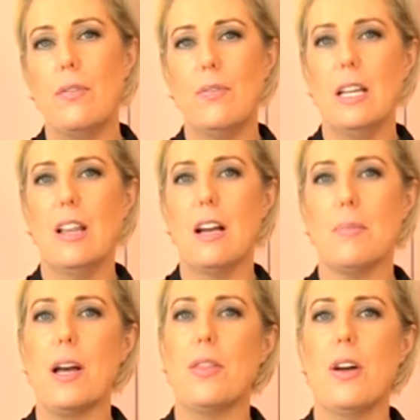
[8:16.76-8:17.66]
I feel
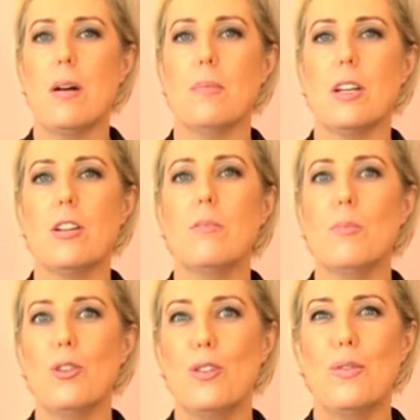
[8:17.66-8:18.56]
like my thumb
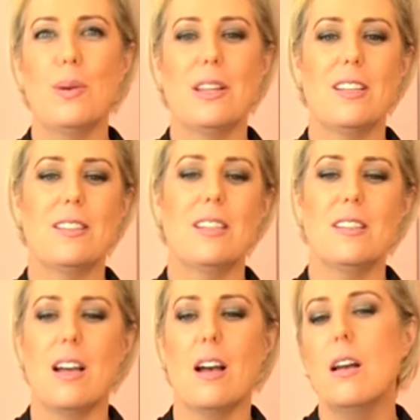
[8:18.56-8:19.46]
can move with the
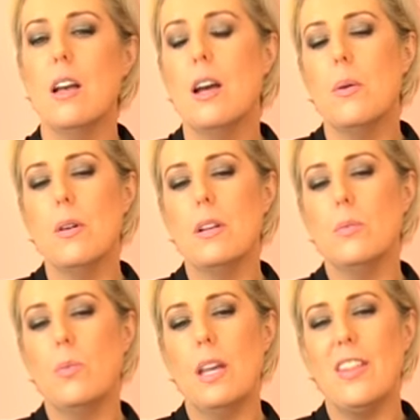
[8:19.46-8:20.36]
scissor.
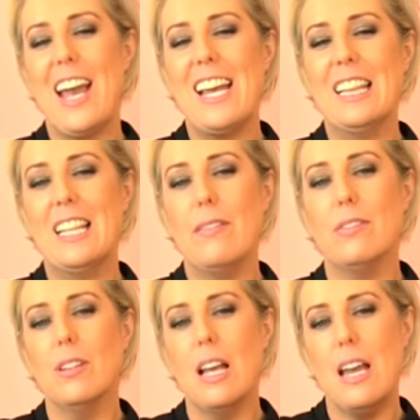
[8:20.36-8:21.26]
Whereas with a
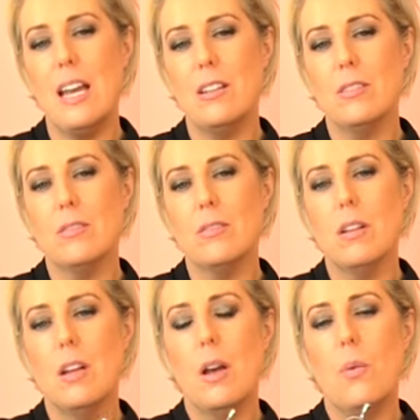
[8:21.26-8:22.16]
level
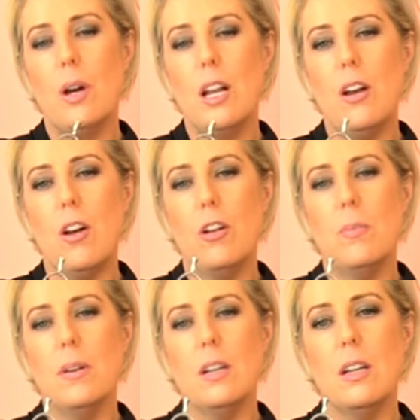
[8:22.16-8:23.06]
handle, when I
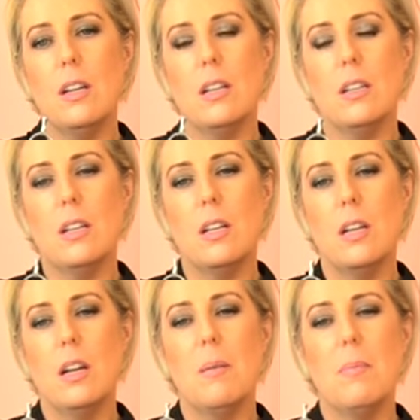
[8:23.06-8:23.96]
open it,
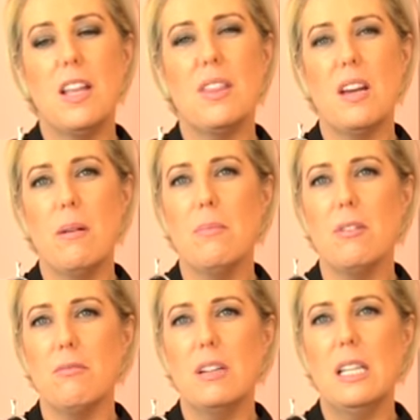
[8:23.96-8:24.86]
my
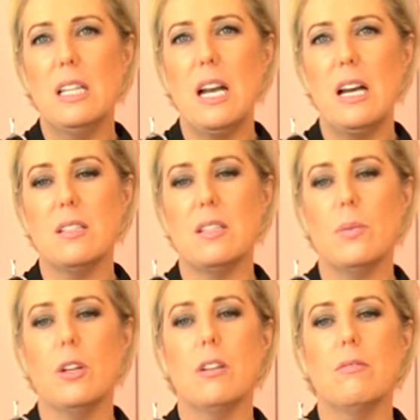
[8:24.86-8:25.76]
thumb really has to
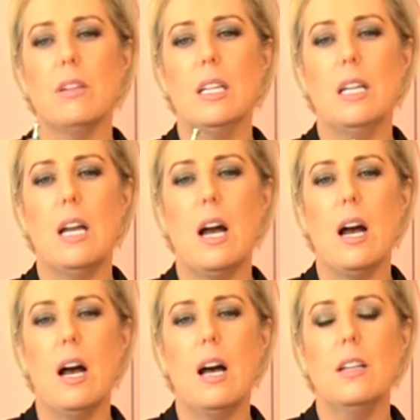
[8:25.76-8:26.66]
work really
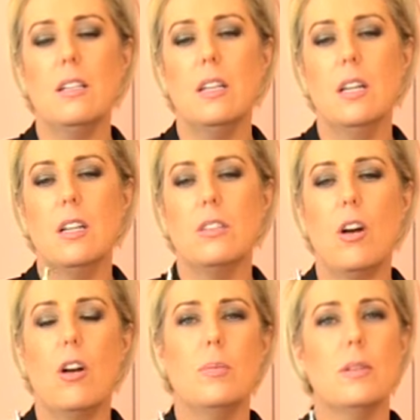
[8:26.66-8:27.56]
hard
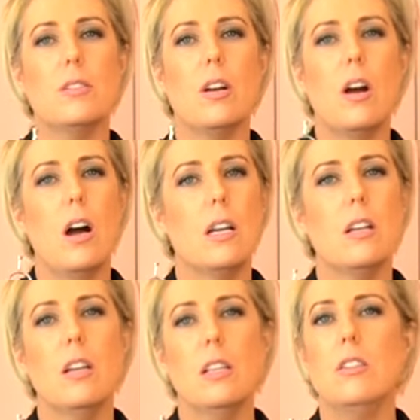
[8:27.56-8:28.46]
to open. So I
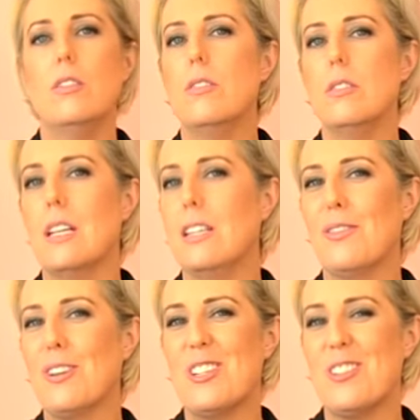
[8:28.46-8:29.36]
can only use these
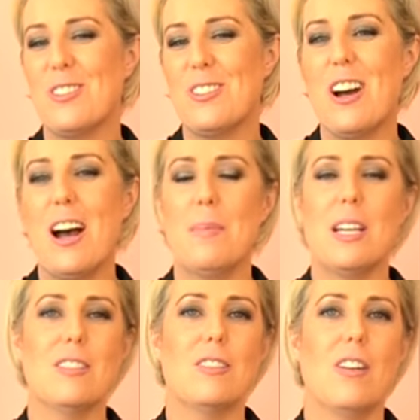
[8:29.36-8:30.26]
for a short time.
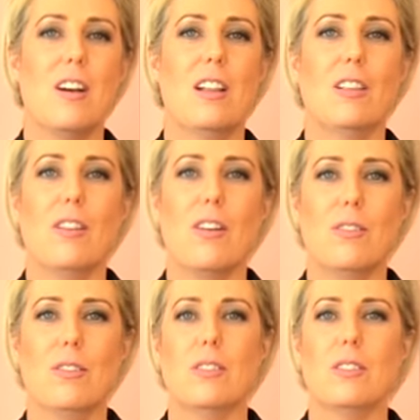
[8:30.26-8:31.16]
It's not a
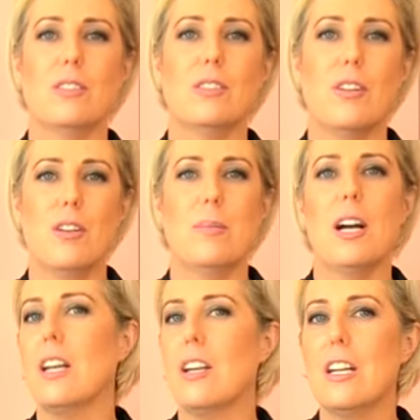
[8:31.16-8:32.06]
long term.
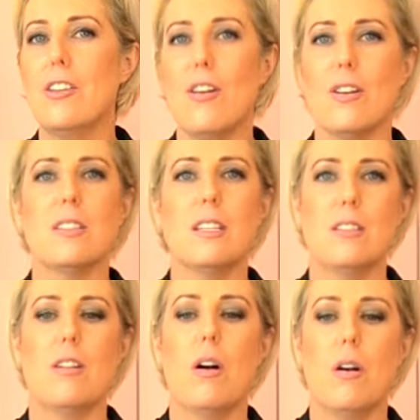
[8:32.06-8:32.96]
I cannot
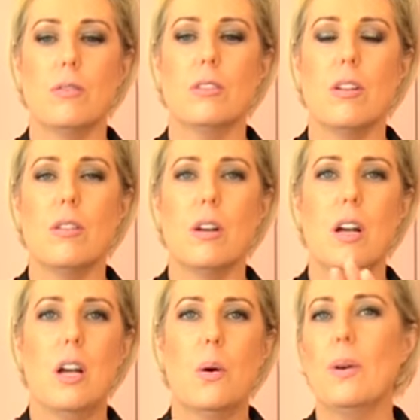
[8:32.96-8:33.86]
scissor a whole dog
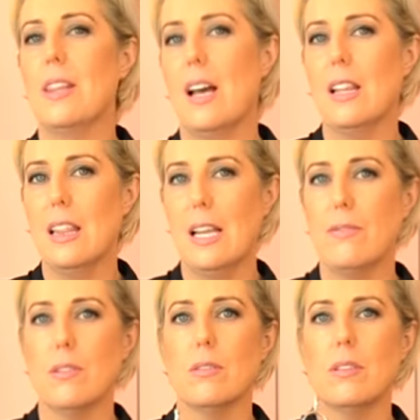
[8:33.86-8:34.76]
with a
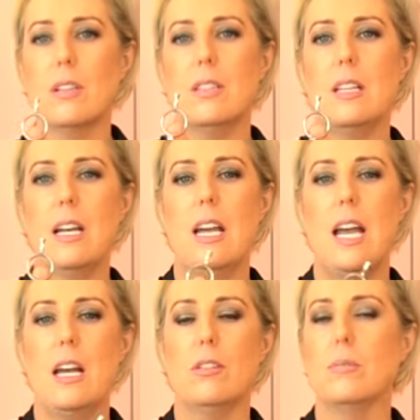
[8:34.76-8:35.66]
level set
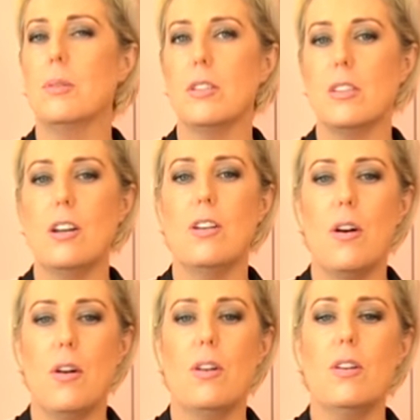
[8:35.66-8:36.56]
handle because I
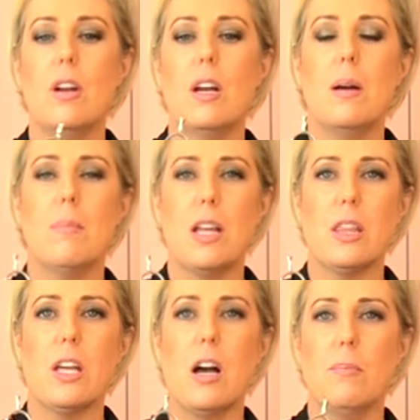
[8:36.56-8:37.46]
know my
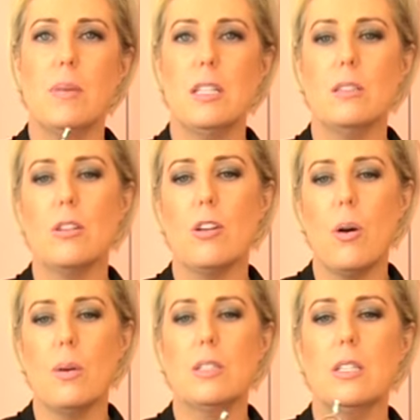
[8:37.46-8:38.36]
thumb is
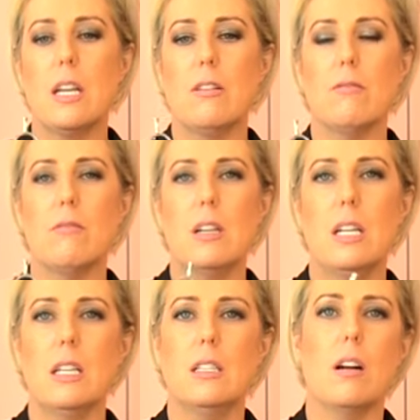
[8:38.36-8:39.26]
going to get
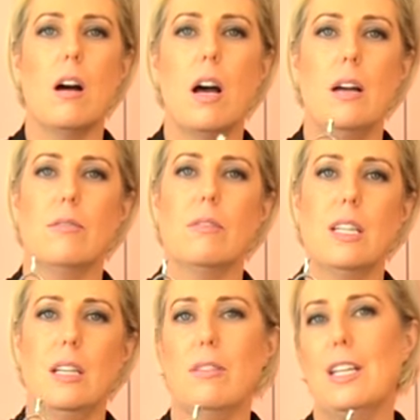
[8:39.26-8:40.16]
really tired
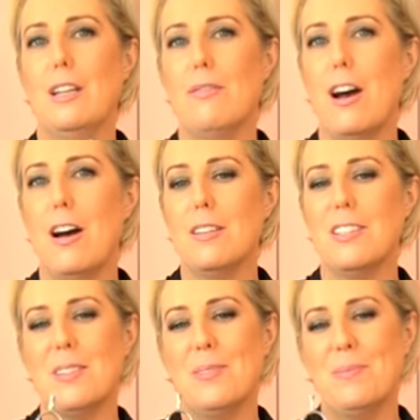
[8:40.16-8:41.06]
really, really
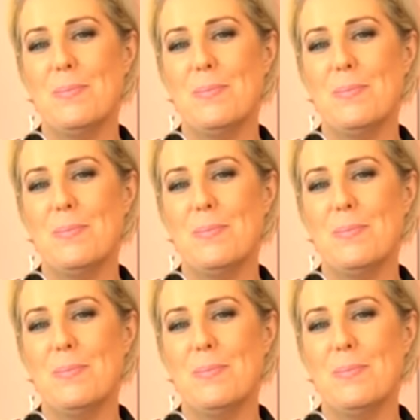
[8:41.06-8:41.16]
fast.